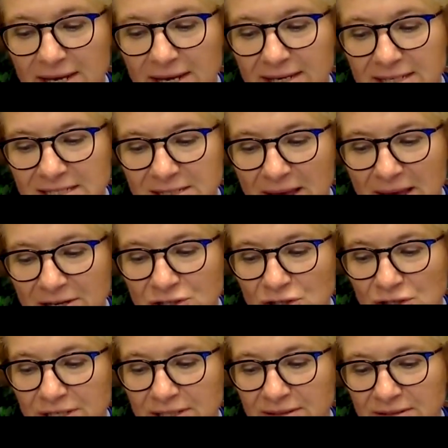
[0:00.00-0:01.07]
especially
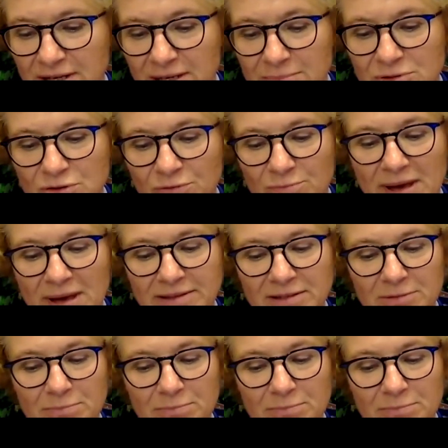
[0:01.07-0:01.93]
in terms of better